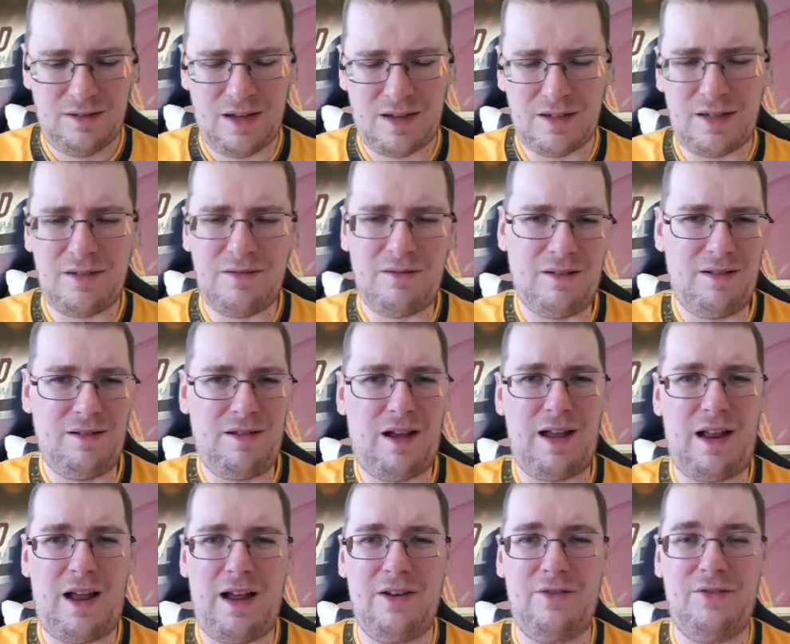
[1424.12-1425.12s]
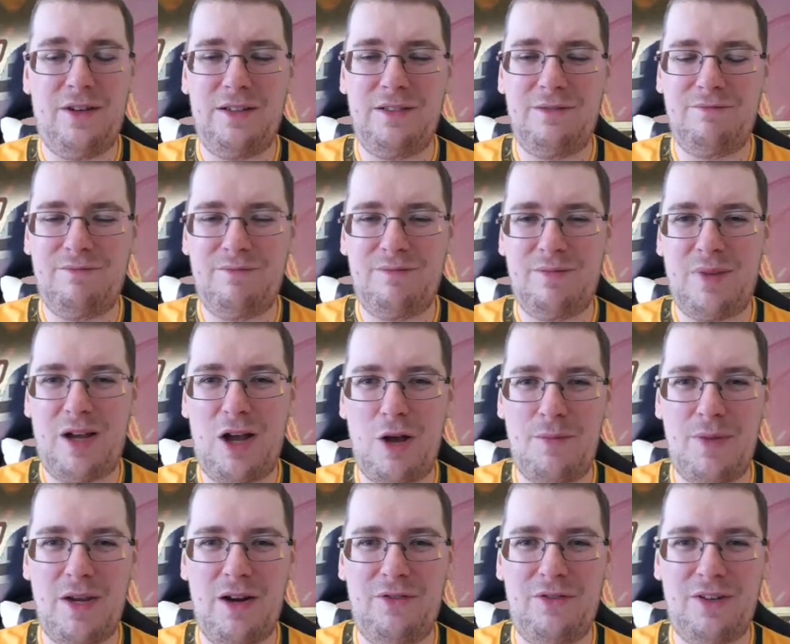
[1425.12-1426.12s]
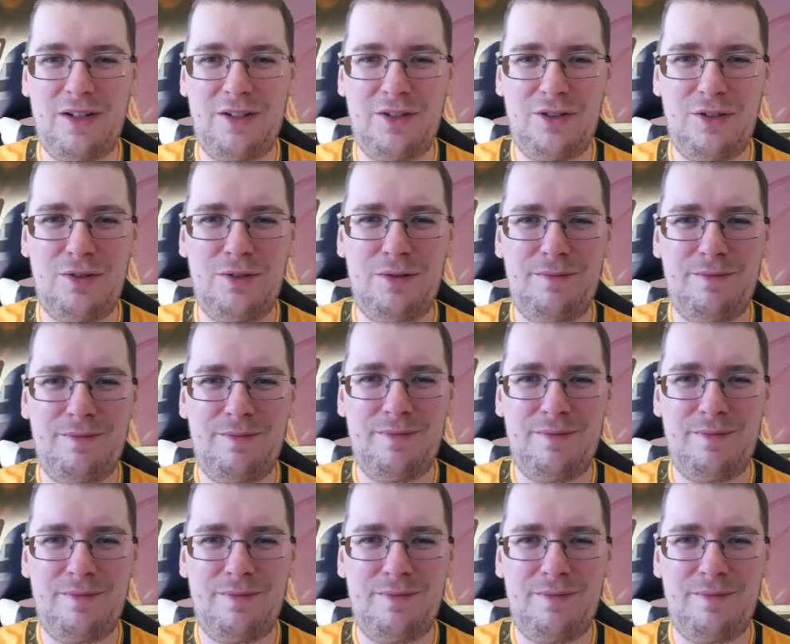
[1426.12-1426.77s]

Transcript: I don't know, I had fun. I hope you had fun too.